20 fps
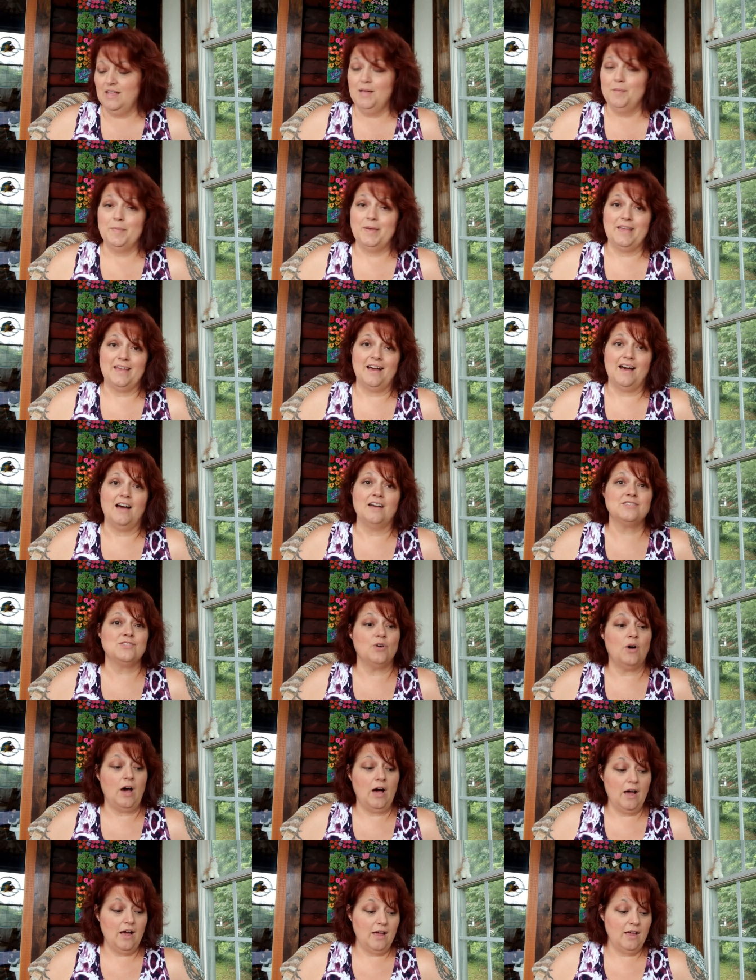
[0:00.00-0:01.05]
But yeah, so
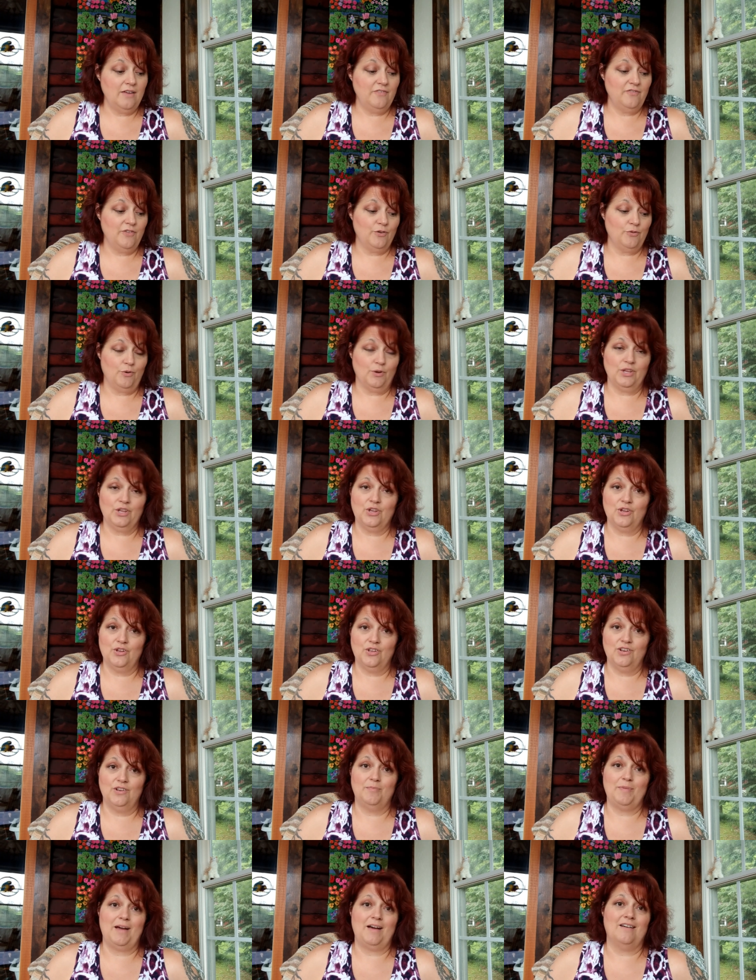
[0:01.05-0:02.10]
I feel really good
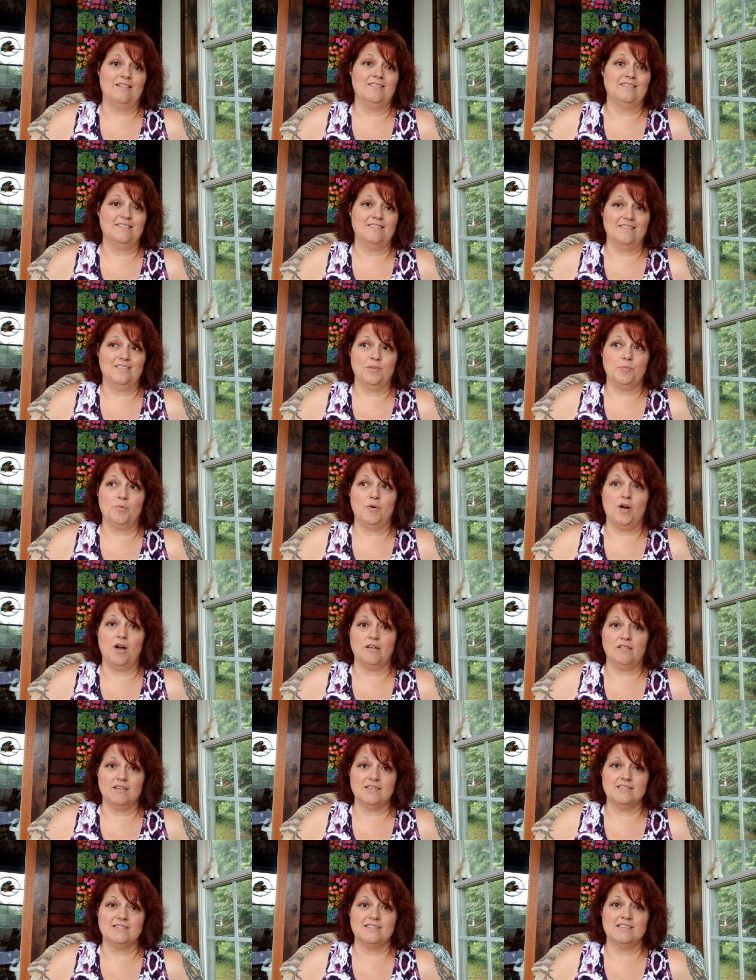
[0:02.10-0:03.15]
about the
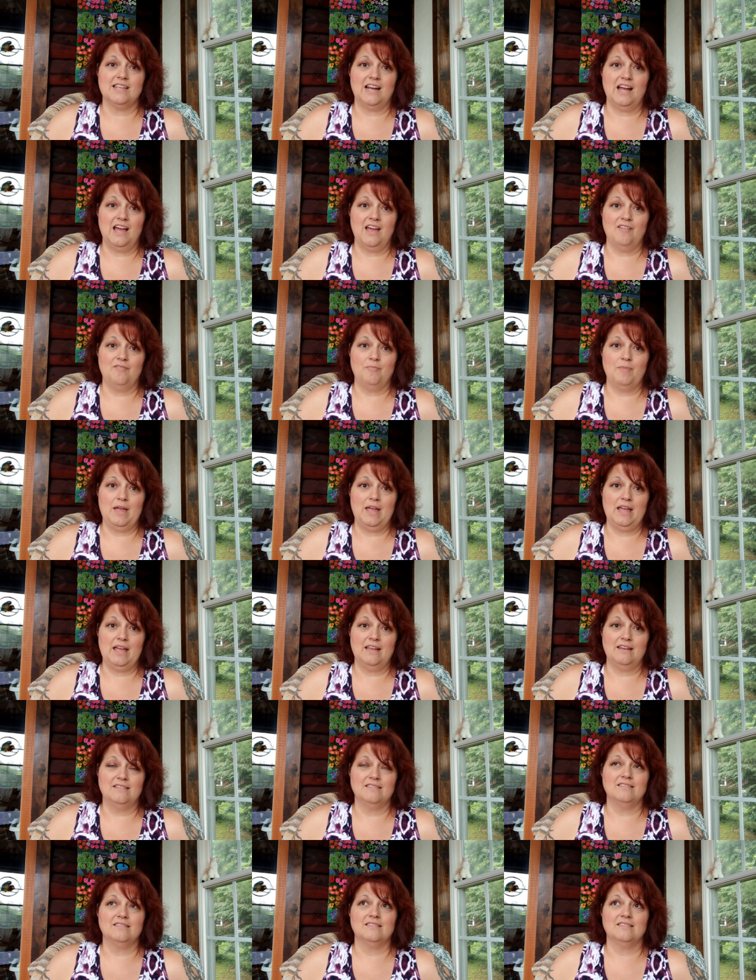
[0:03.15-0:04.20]
progress that I have
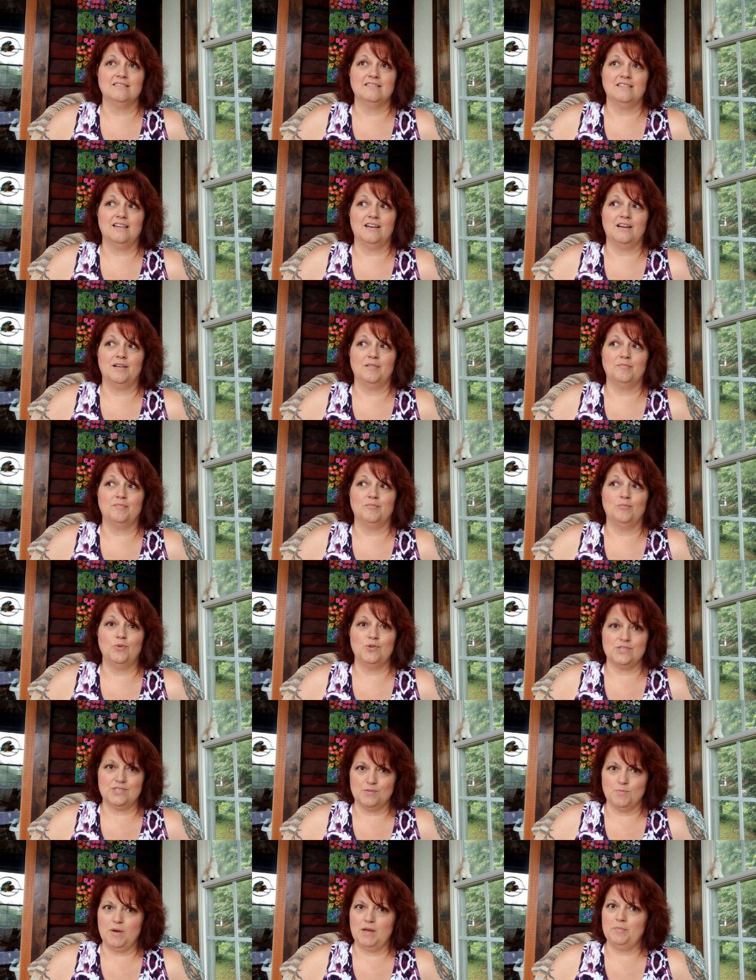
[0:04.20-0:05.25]
made um, with
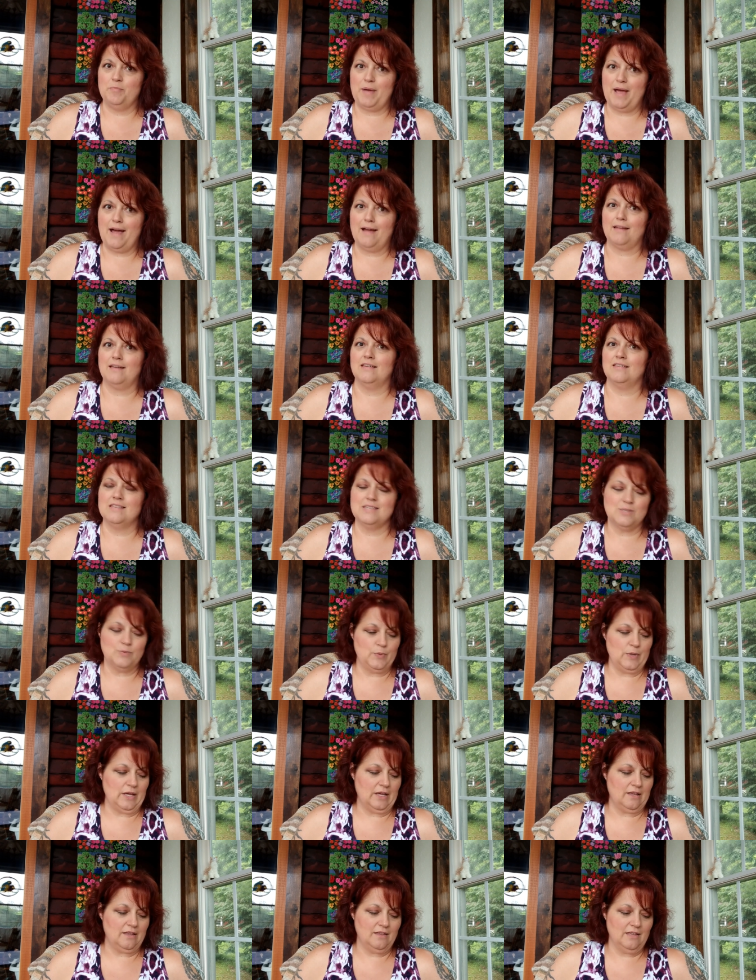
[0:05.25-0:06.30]
some unpacking this
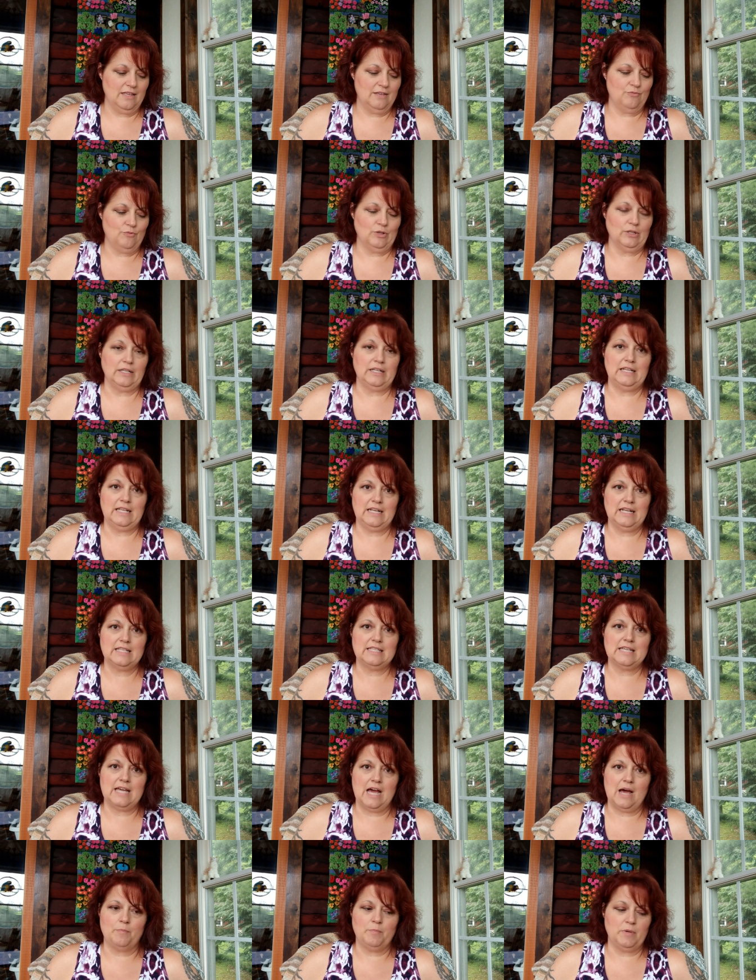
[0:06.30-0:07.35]
week. It really needed to
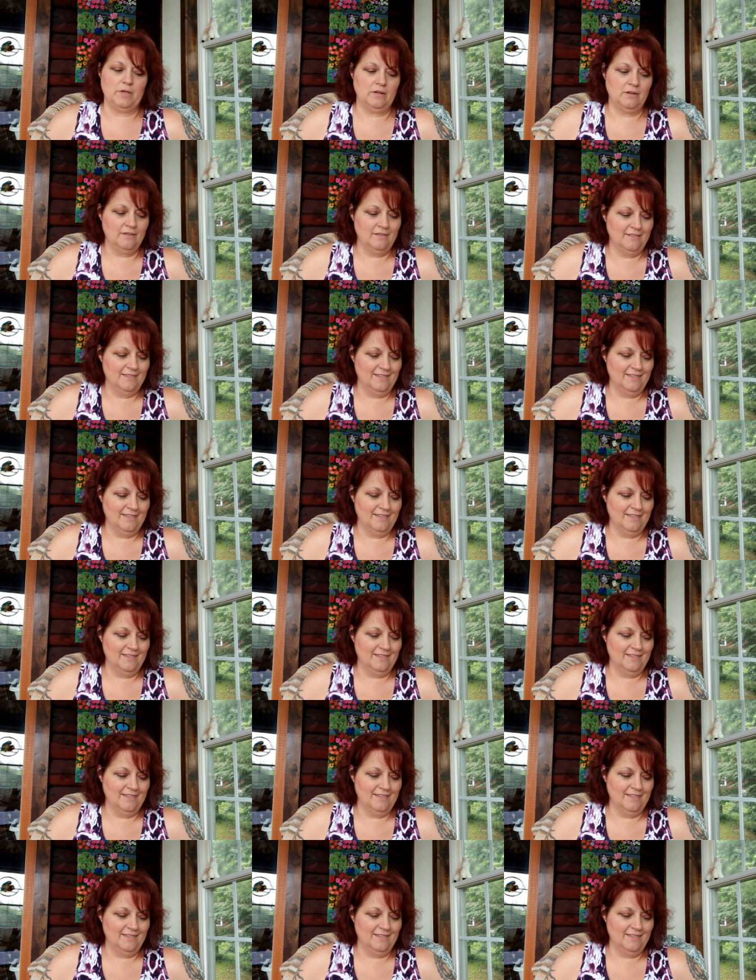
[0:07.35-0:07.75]
happen.